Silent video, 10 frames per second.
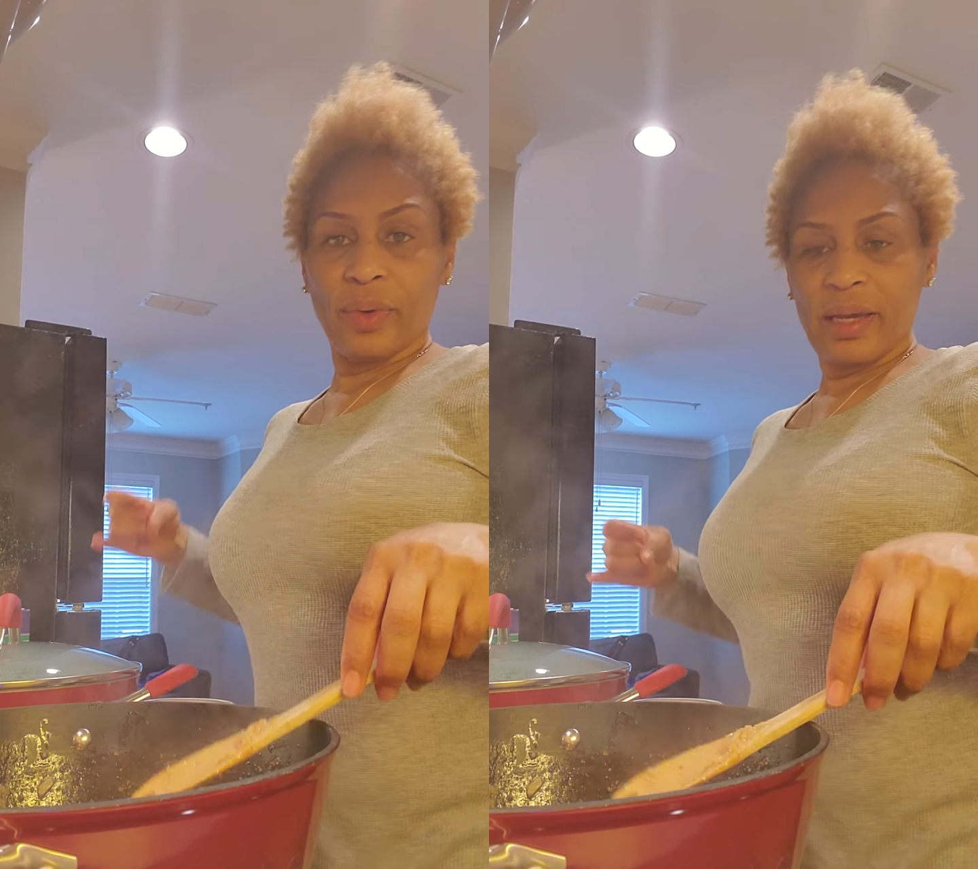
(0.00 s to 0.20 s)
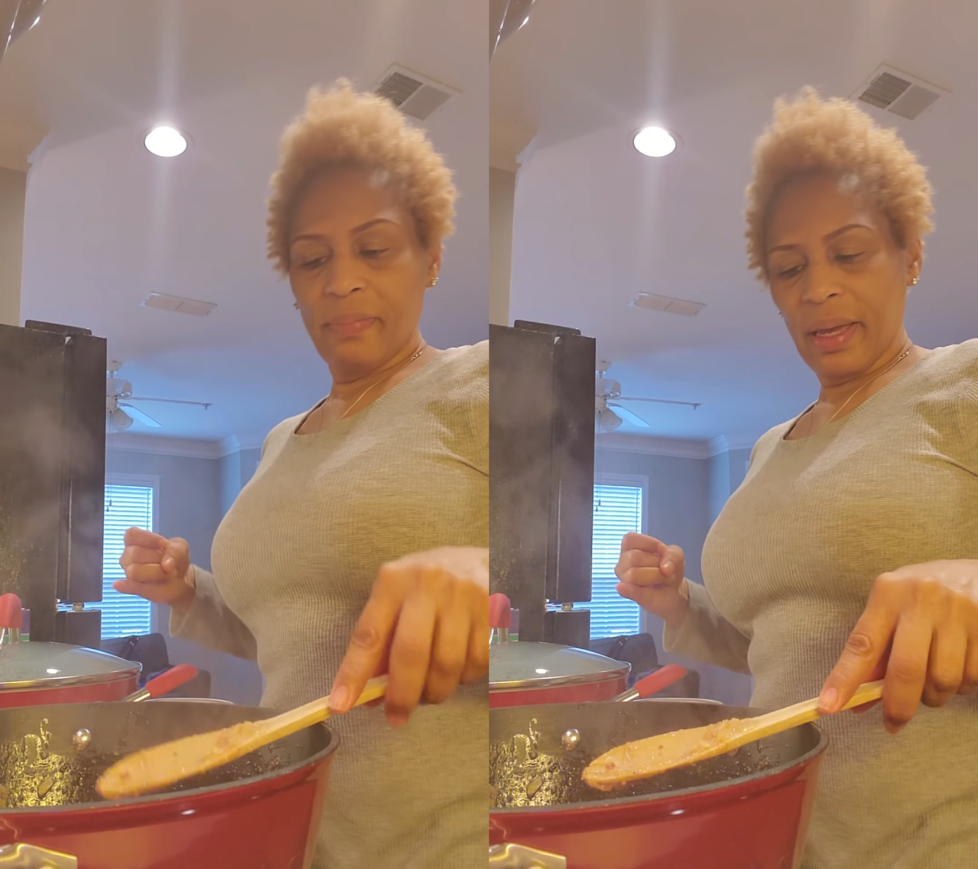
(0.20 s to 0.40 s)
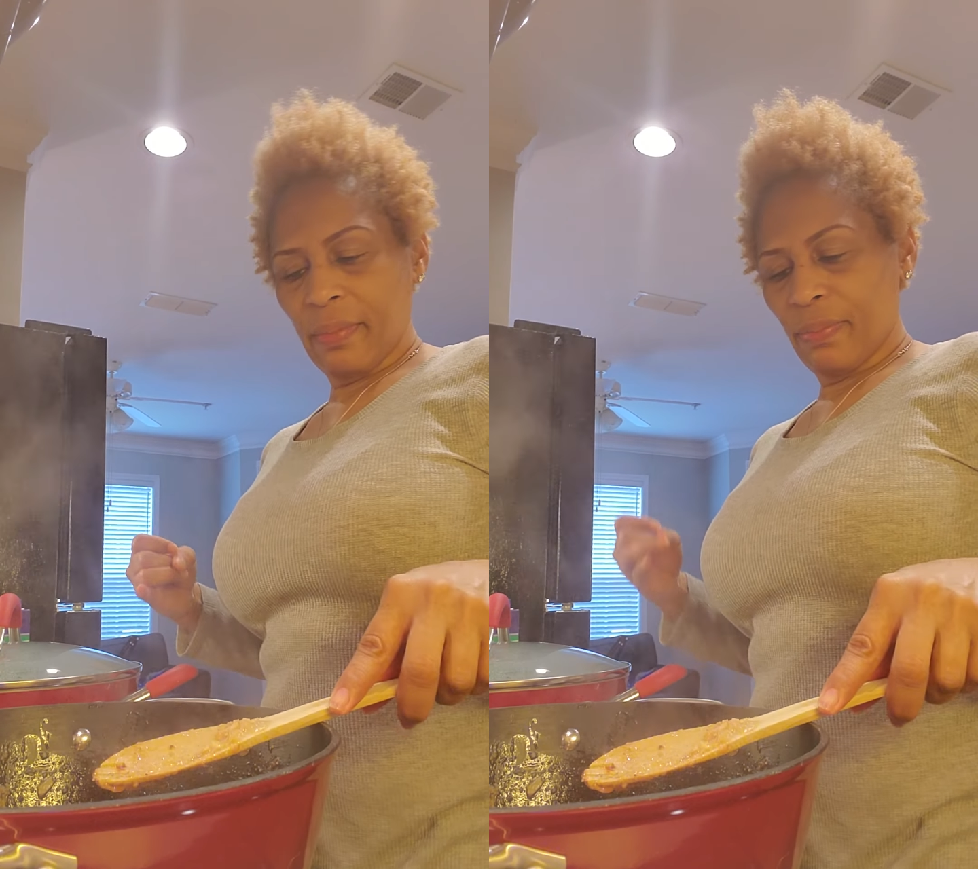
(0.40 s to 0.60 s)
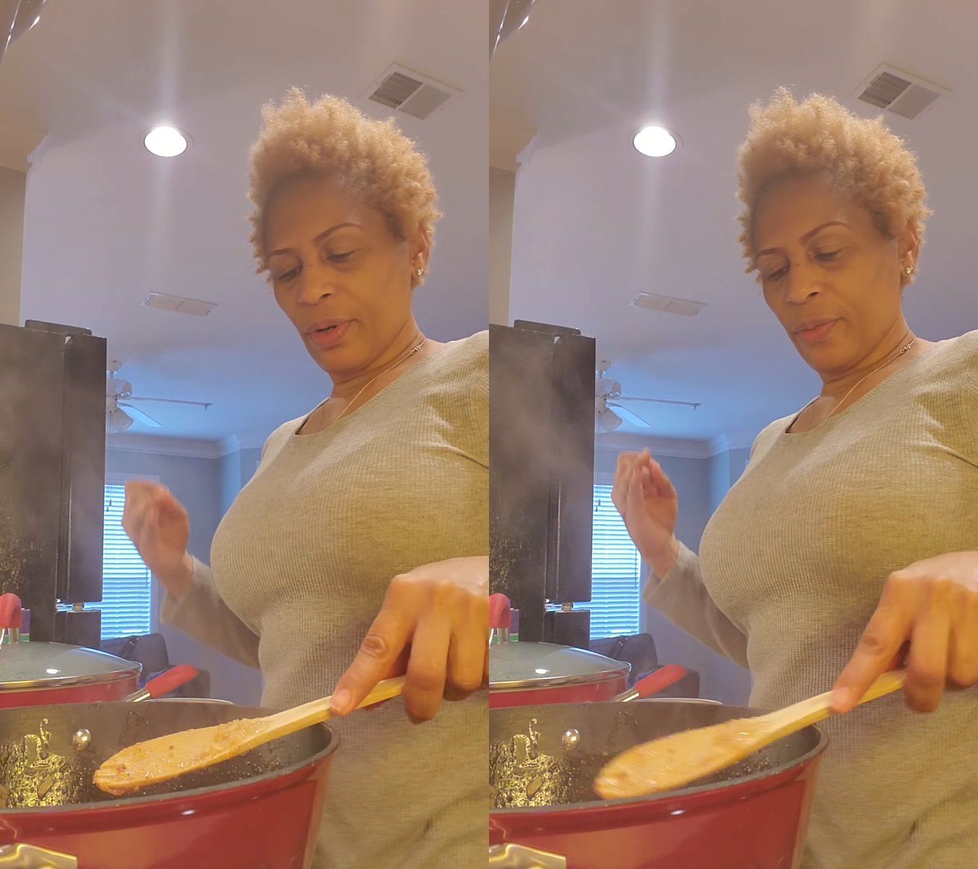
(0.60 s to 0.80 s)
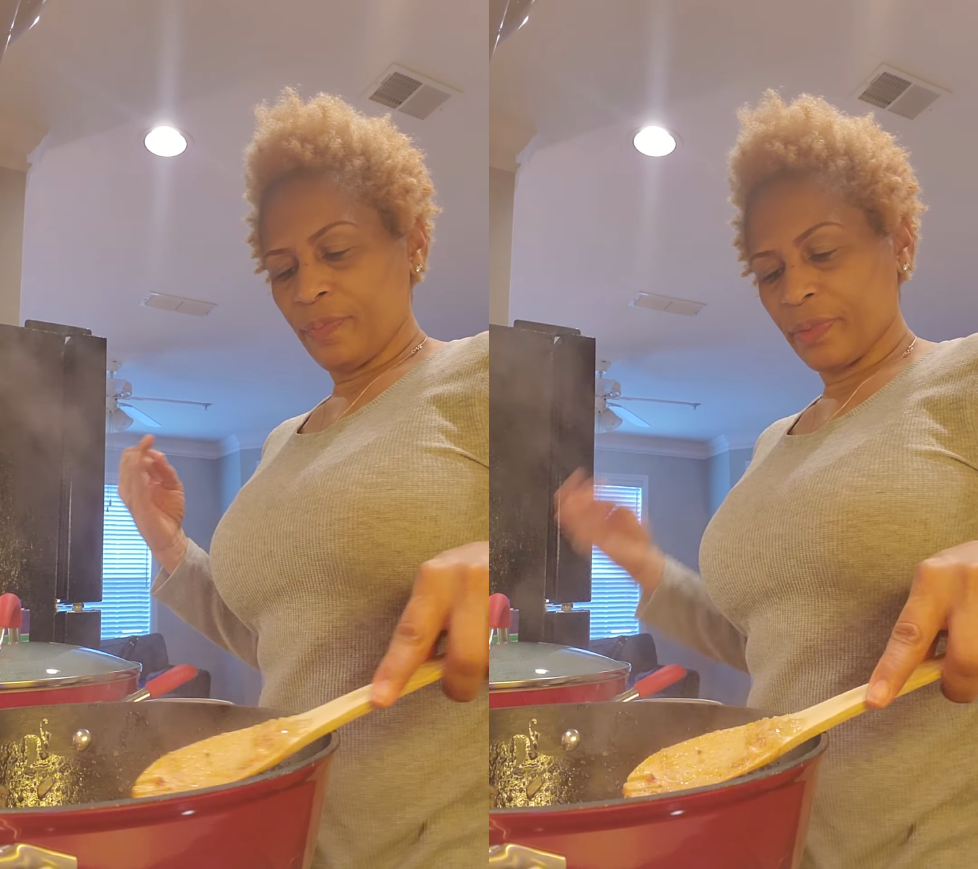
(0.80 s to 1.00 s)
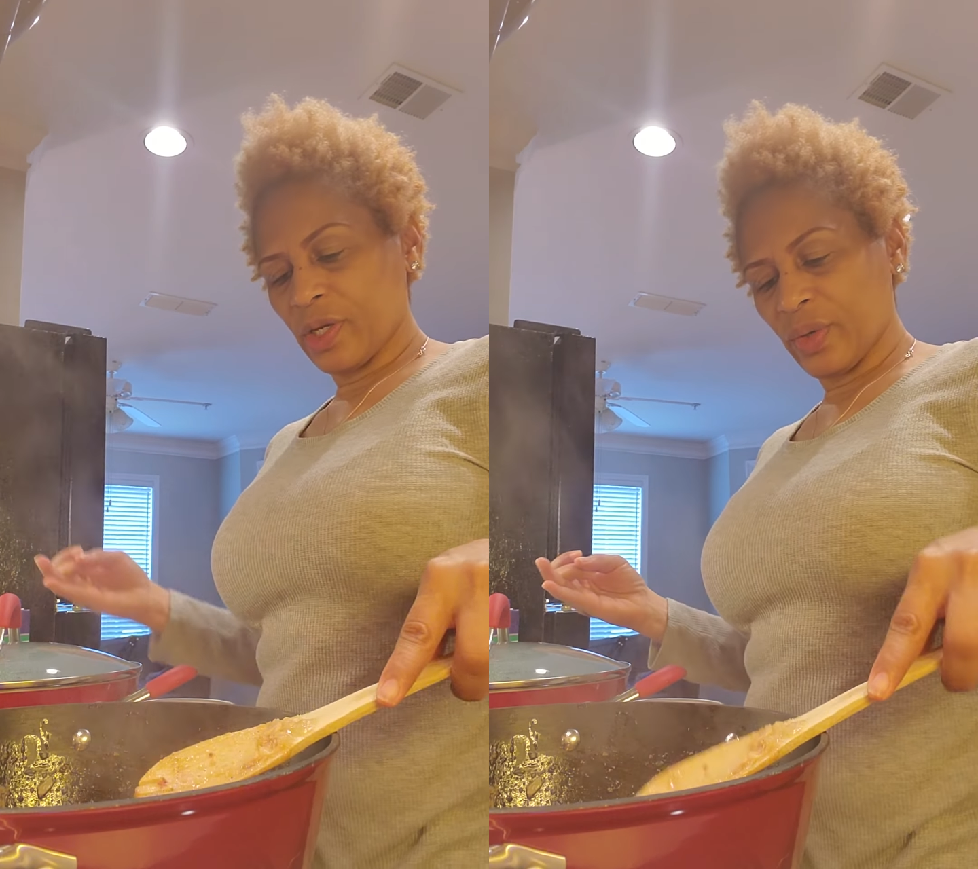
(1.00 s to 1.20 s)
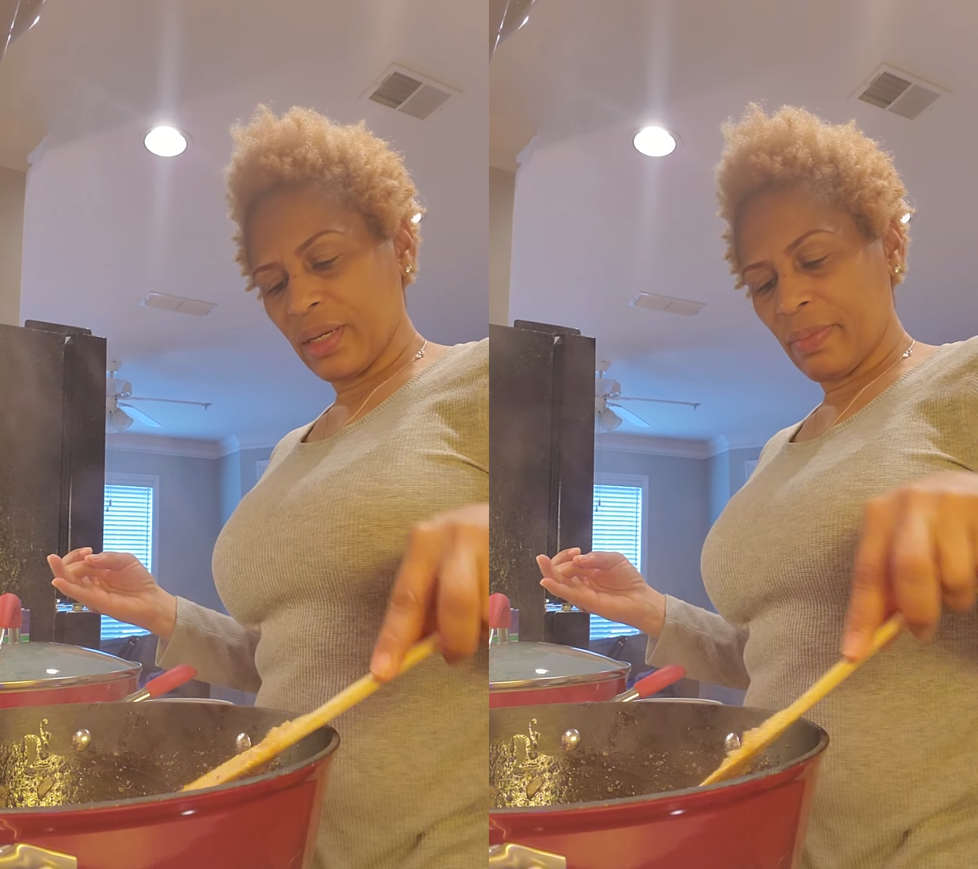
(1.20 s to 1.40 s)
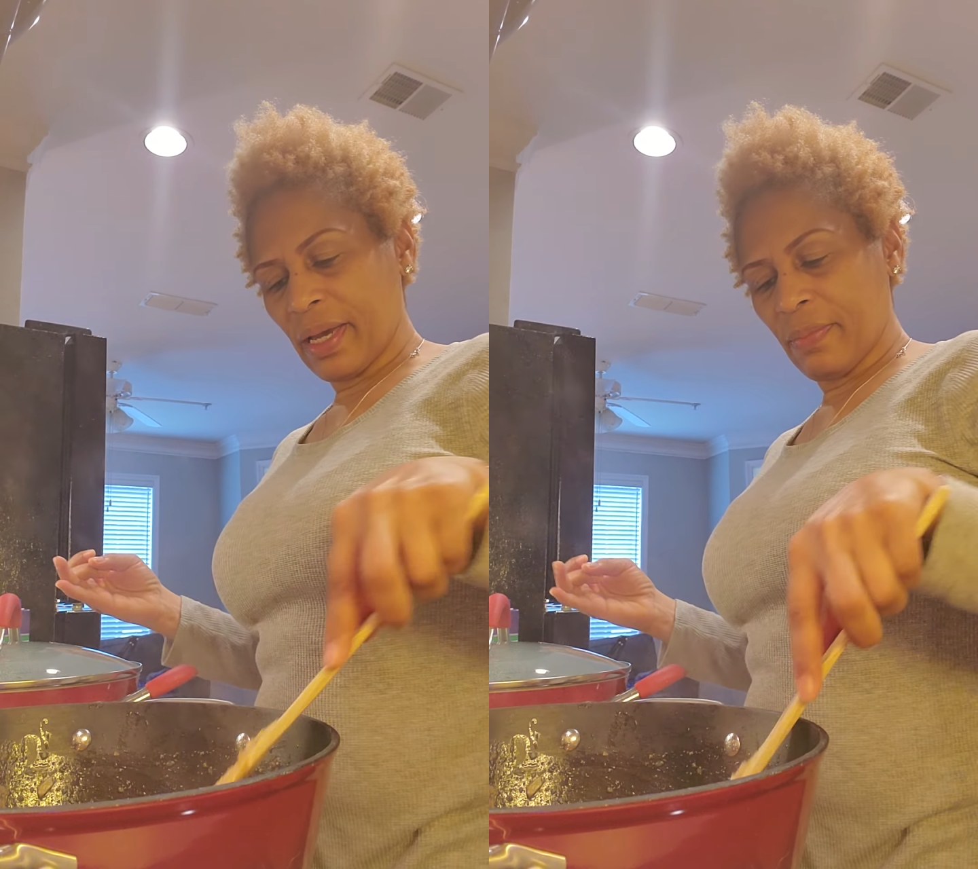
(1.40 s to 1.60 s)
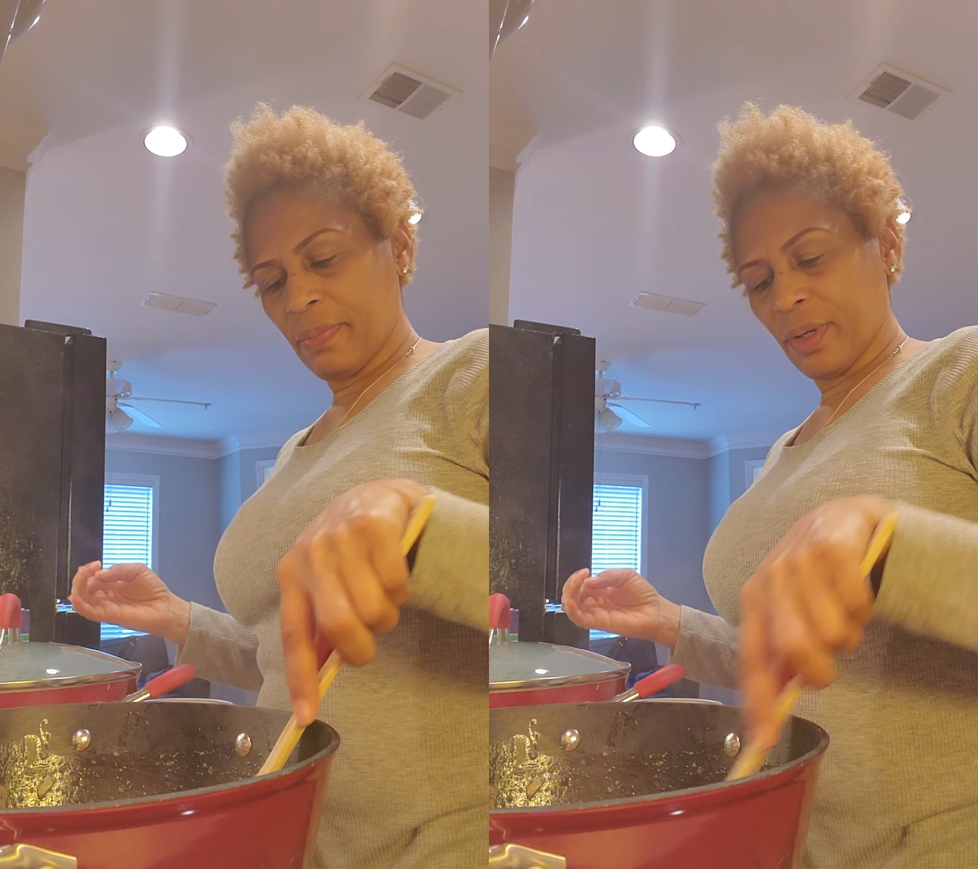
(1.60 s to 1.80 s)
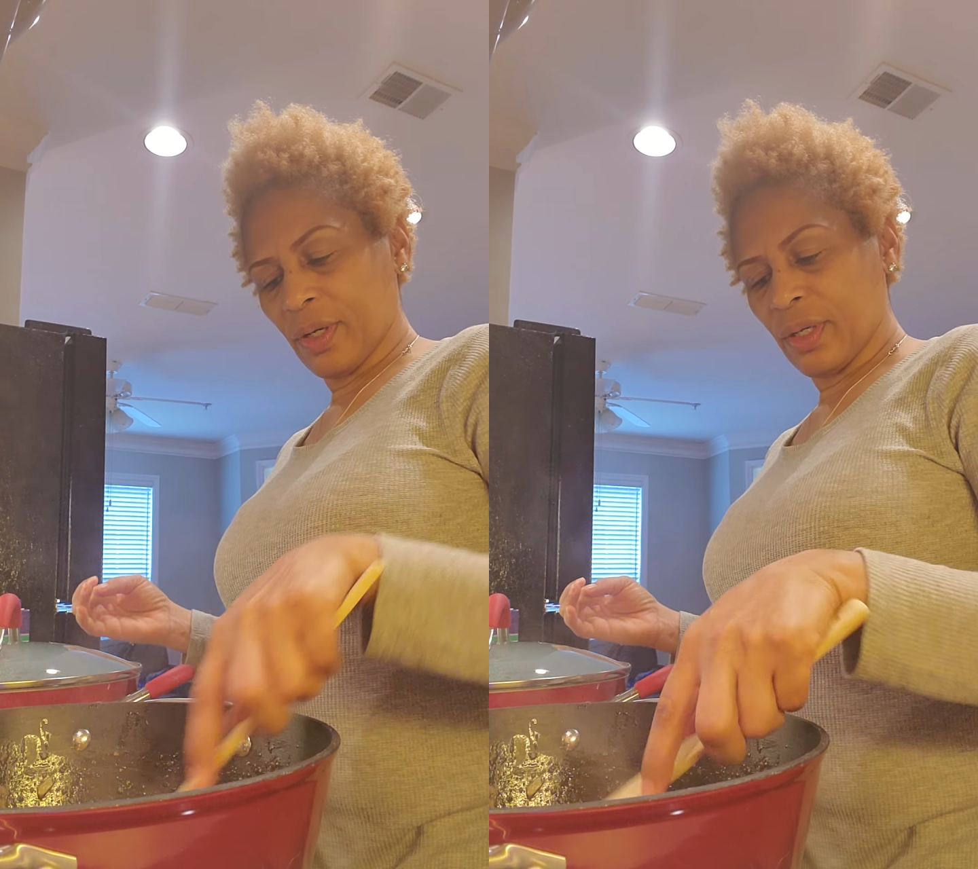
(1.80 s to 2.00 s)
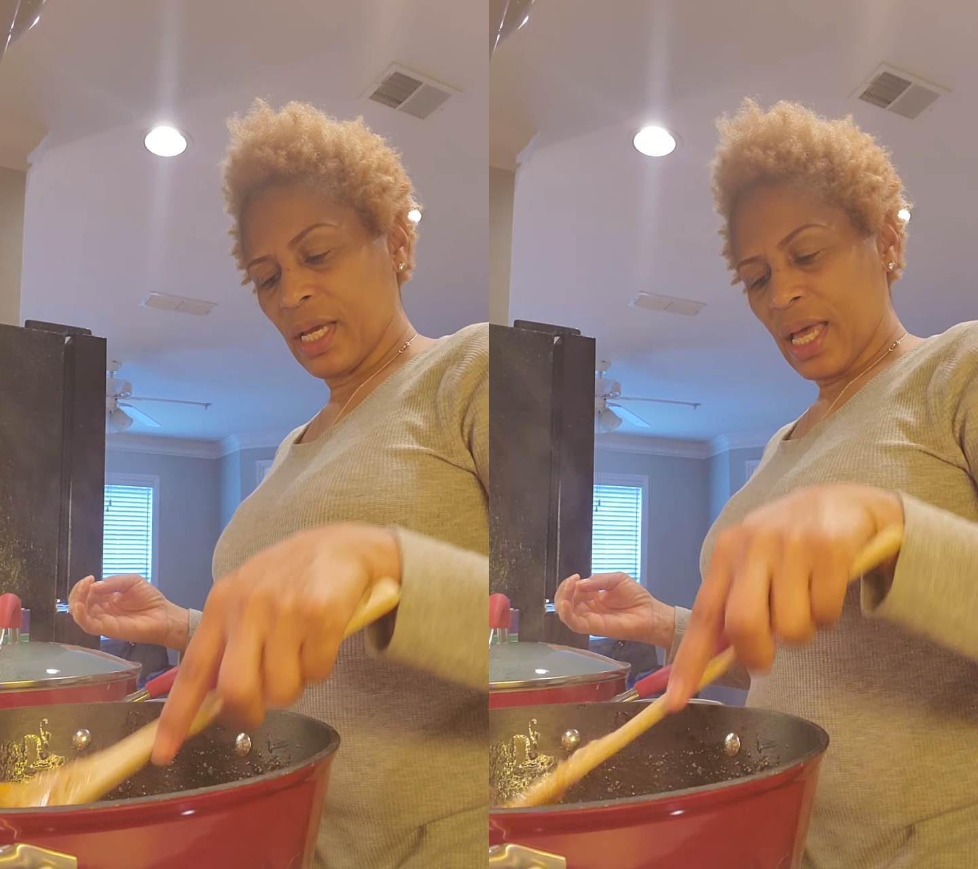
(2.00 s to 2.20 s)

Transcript: red pepper, green pepper,